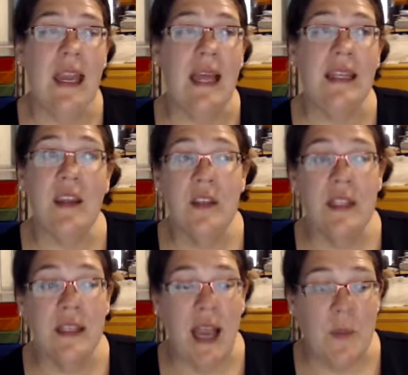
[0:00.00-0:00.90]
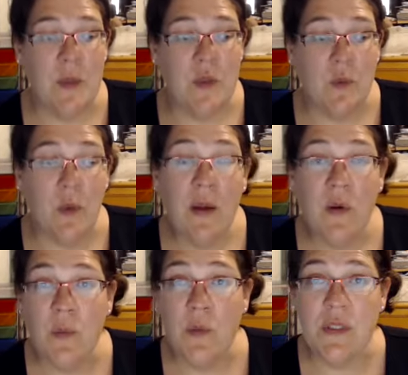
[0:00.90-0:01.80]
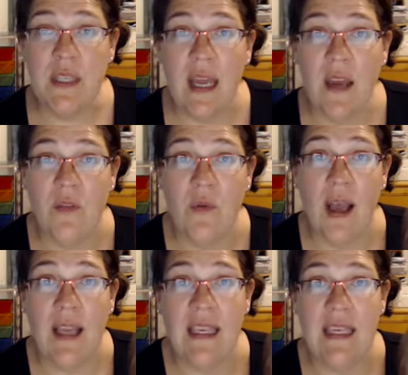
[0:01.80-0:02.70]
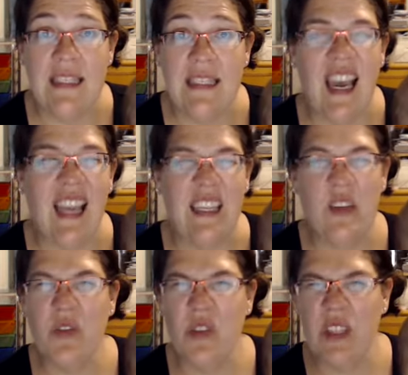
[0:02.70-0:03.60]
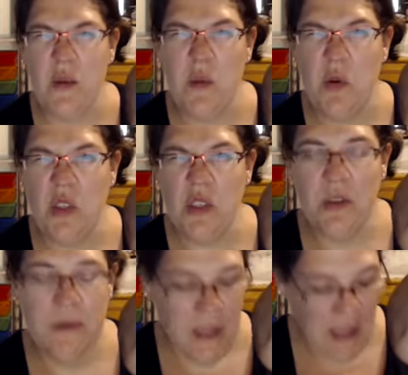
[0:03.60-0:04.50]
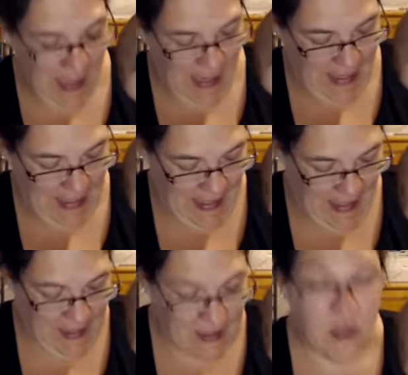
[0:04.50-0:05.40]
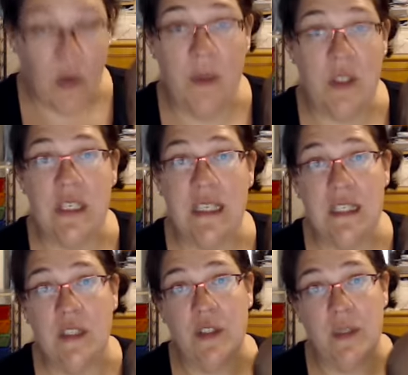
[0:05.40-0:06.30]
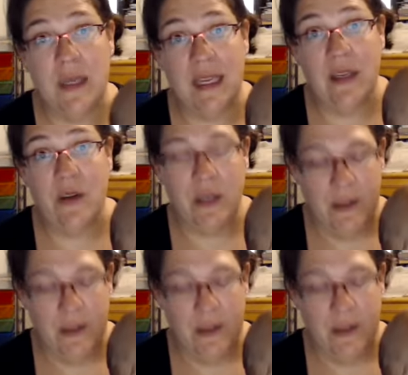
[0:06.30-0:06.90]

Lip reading: And the other thing that happens when my hormones get out of whack is that I get overly emotional, and then it's so much easier to be angry.